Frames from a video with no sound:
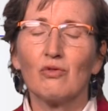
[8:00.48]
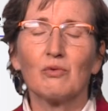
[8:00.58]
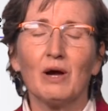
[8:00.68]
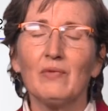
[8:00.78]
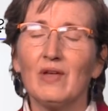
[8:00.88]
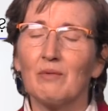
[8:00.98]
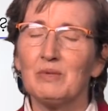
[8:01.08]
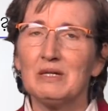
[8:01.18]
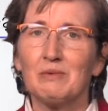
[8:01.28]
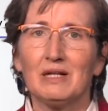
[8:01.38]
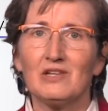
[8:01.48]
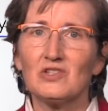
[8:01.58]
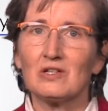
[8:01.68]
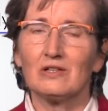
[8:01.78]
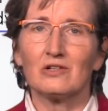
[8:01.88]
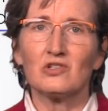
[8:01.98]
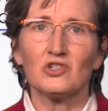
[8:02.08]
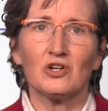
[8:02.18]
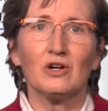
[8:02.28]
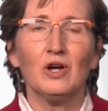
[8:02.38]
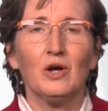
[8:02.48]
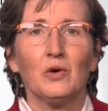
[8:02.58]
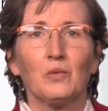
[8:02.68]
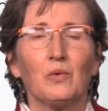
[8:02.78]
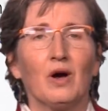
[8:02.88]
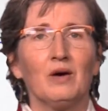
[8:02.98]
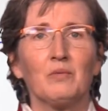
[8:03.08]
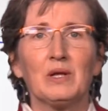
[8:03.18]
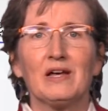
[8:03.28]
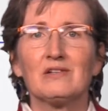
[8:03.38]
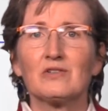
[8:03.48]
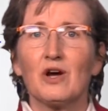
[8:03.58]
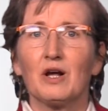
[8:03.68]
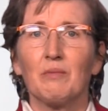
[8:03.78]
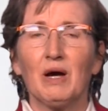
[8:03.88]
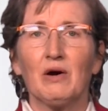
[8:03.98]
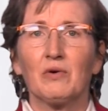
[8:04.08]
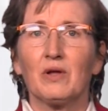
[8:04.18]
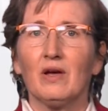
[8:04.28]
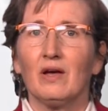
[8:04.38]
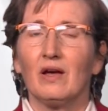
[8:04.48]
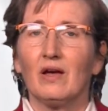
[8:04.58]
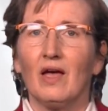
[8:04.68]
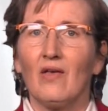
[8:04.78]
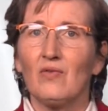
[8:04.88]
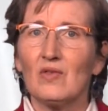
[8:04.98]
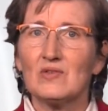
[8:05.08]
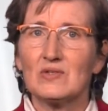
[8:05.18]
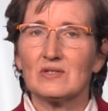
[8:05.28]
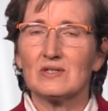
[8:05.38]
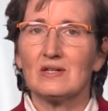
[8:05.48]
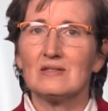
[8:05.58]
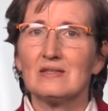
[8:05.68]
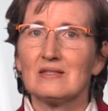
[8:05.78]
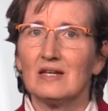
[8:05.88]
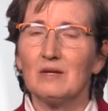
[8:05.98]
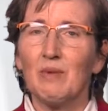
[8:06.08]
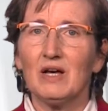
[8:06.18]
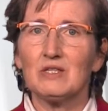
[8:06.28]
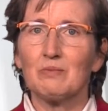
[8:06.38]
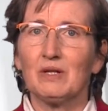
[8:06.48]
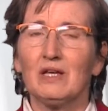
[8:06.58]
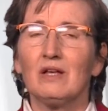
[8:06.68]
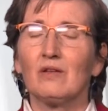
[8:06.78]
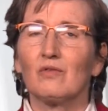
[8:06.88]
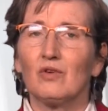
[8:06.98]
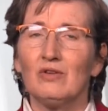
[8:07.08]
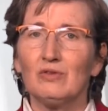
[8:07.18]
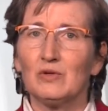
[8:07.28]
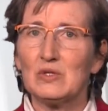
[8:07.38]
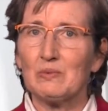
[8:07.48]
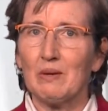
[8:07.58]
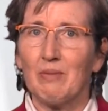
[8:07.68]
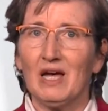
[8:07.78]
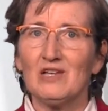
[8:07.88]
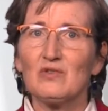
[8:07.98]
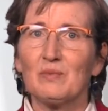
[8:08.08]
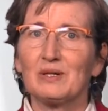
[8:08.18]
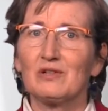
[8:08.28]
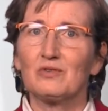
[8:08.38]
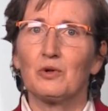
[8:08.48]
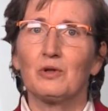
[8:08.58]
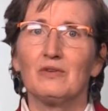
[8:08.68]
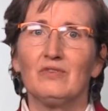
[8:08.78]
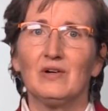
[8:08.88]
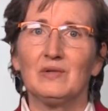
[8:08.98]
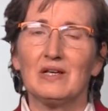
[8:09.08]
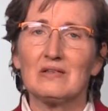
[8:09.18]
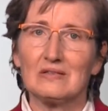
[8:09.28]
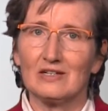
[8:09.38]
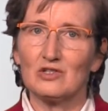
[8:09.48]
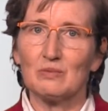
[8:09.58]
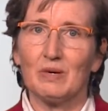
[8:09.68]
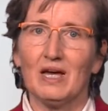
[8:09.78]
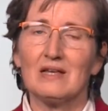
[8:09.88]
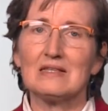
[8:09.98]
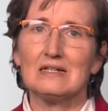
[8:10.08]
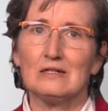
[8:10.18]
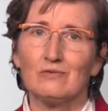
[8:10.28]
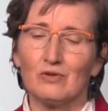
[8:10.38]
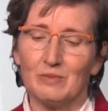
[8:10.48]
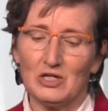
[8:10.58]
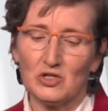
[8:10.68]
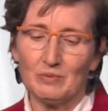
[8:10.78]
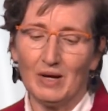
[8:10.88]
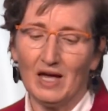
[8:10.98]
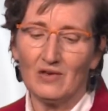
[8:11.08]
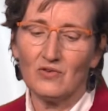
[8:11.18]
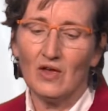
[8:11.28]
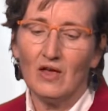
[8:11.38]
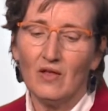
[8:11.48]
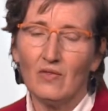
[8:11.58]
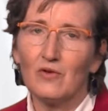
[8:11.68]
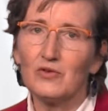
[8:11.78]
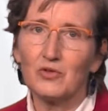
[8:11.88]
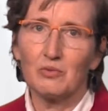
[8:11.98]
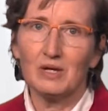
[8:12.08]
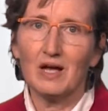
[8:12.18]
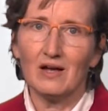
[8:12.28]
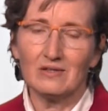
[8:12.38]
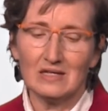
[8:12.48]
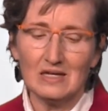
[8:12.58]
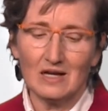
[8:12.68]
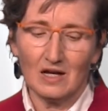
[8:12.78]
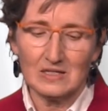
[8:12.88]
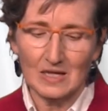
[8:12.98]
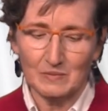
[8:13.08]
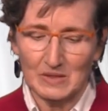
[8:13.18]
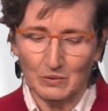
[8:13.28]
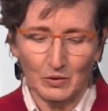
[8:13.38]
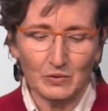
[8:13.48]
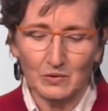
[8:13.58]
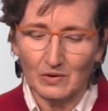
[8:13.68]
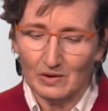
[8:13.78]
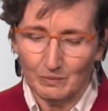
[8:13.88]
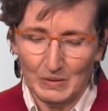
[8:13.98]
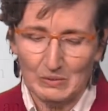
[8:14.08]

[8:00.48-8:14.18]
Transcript: throughout the epidemiologic literature. We like to talk about, is the study possibly influenced by bias from uncontrolled confounding, selection bias, and information bias? And those are 3 key concepts that will be